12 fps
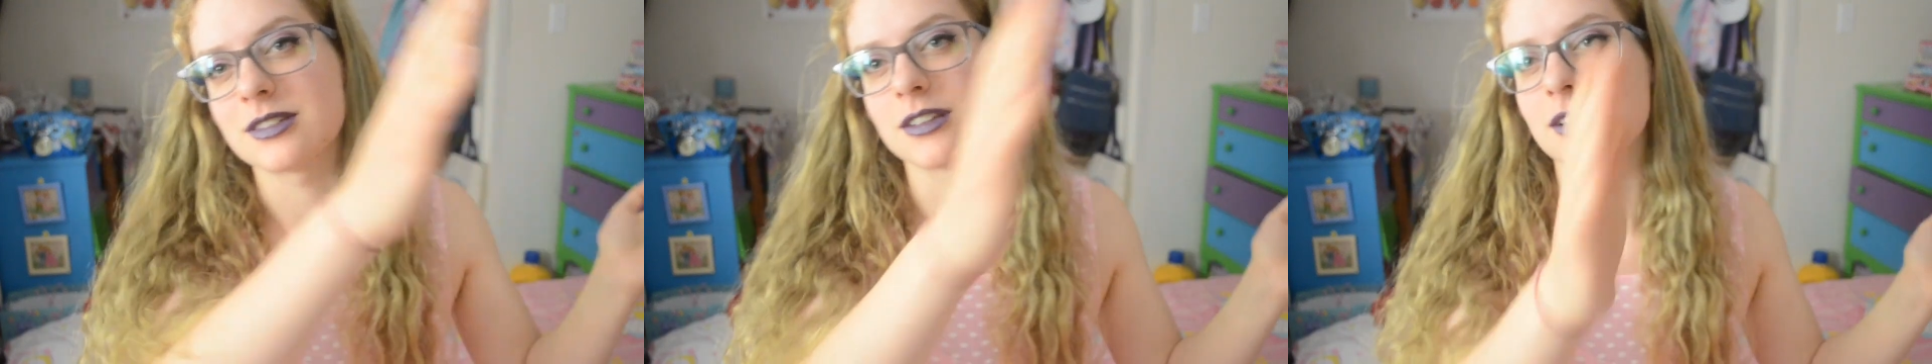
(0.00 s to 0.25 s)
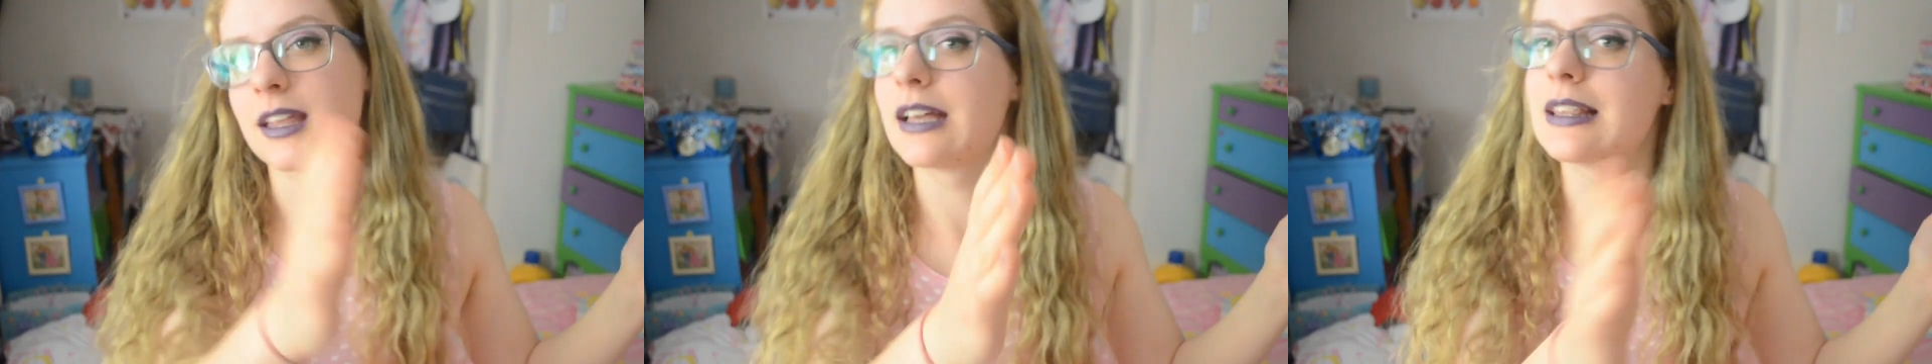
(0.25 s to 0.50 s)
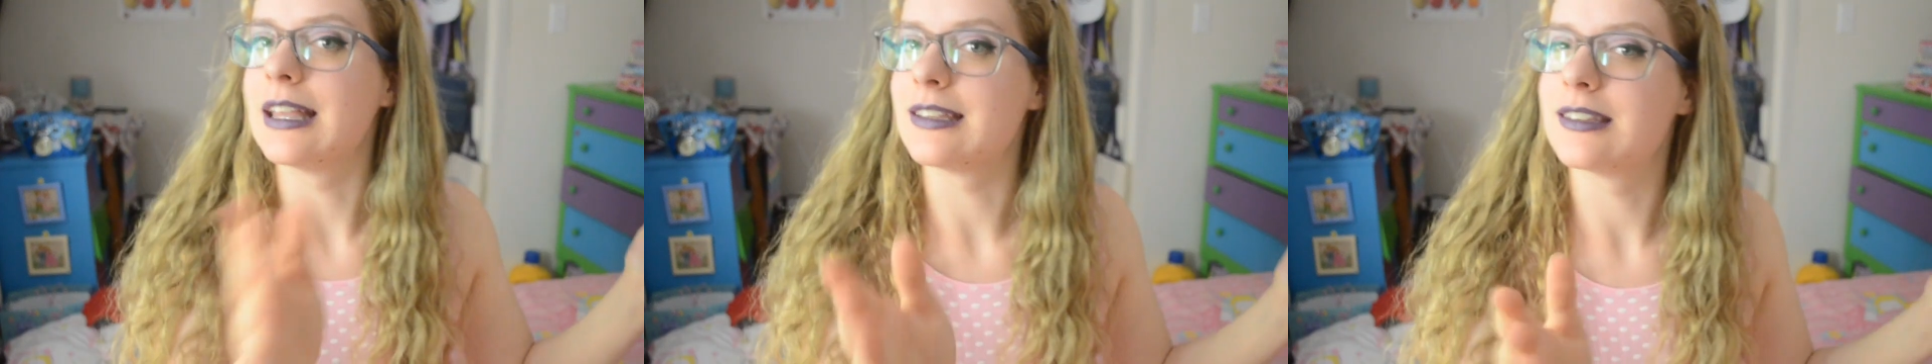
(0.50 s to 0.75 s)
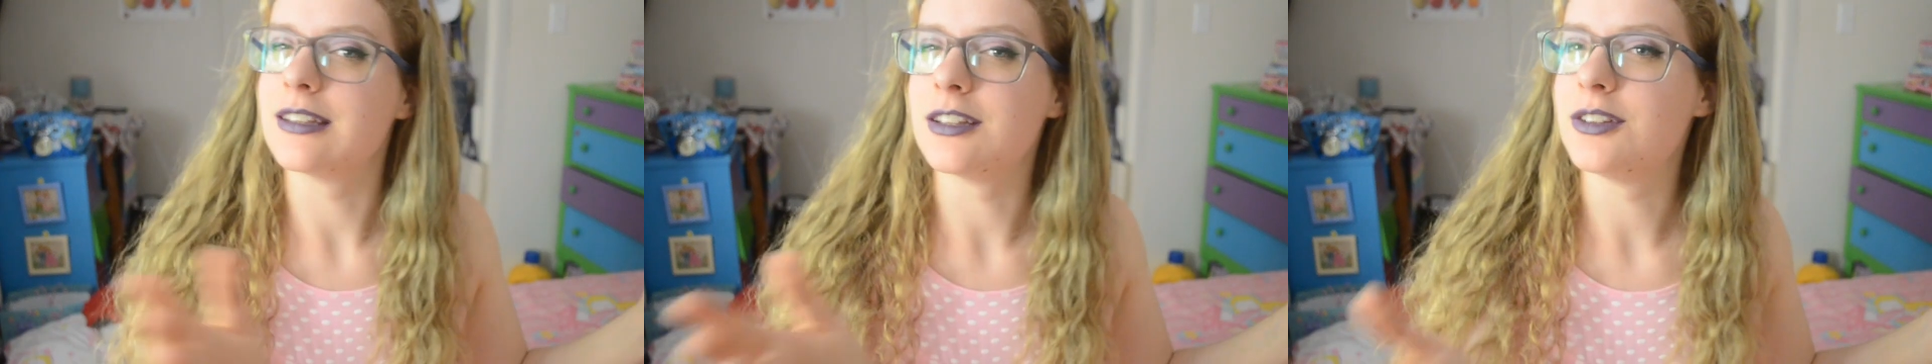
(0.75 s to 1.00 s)
they're like less
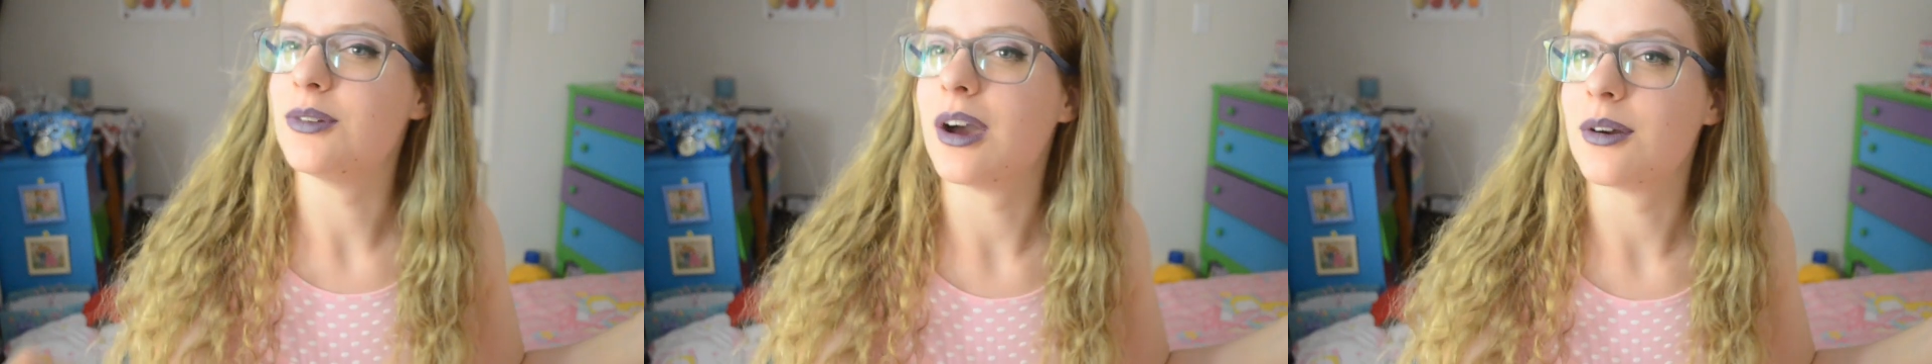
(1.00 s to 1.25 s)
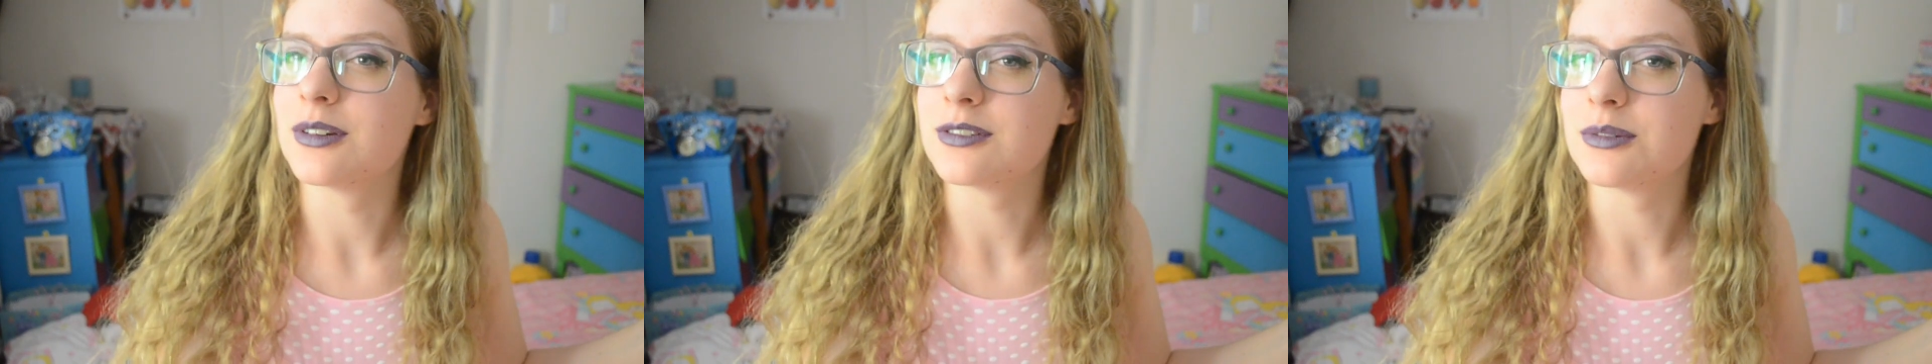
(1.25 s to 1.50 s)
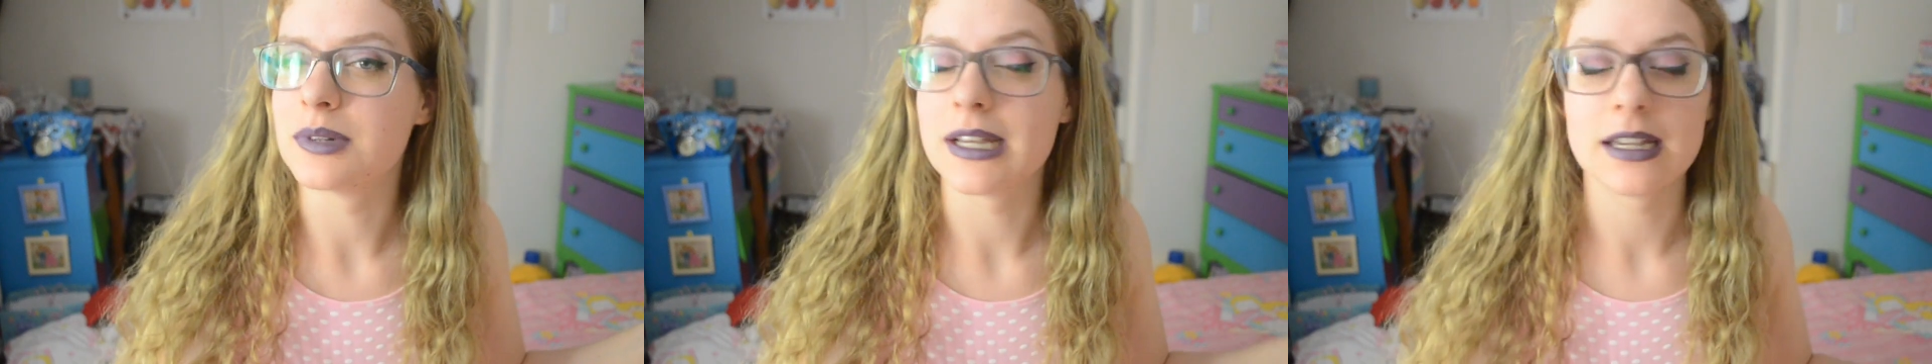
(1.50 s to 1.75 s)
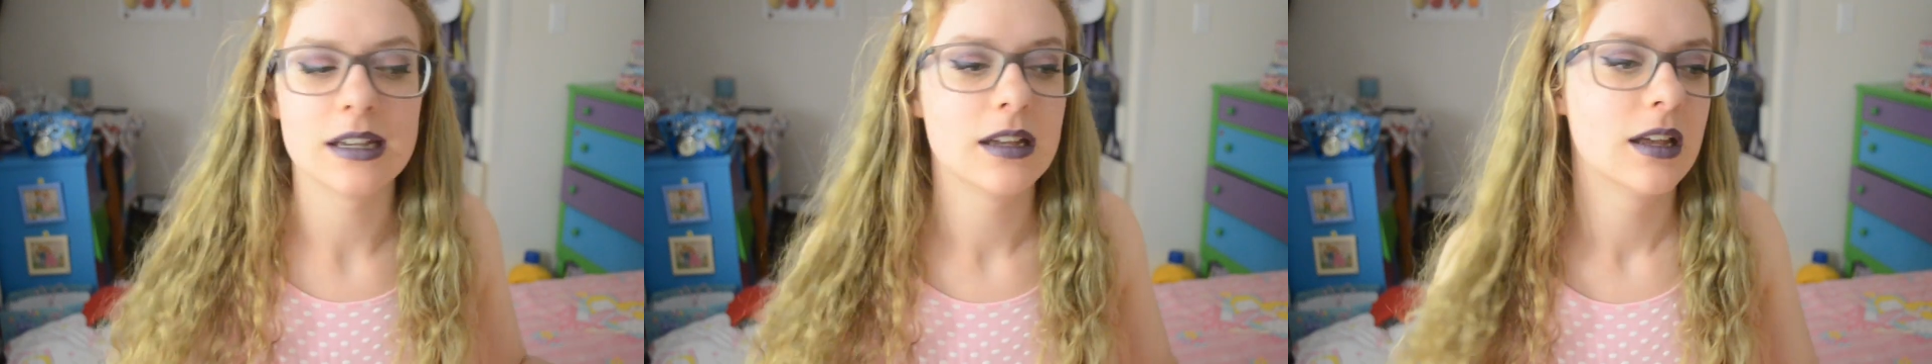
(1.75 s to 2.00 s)
than 2 hours
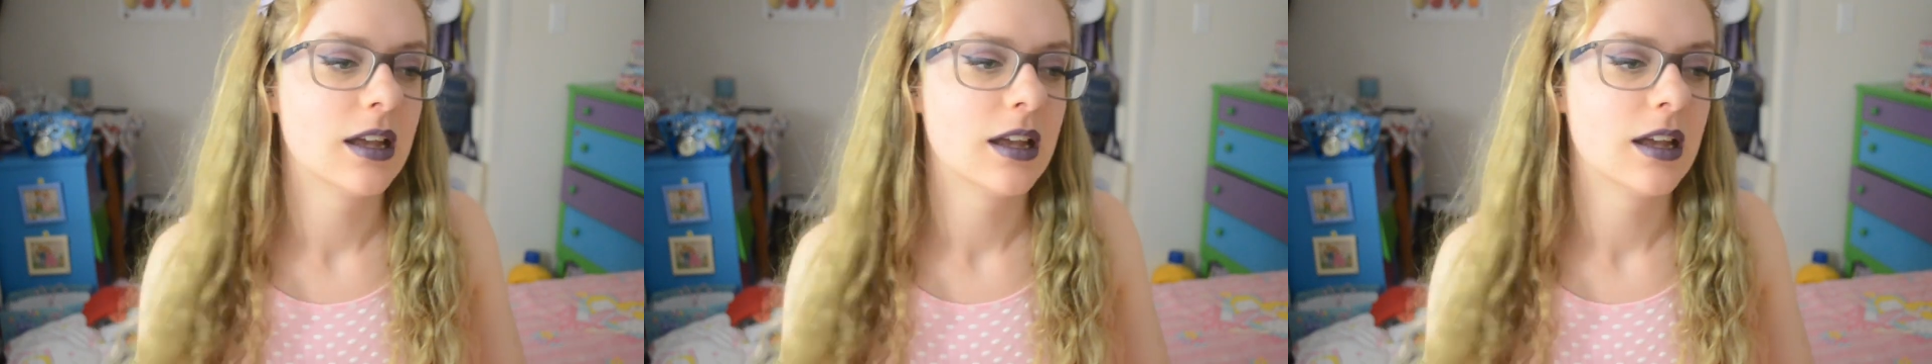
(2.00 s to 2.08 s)
away.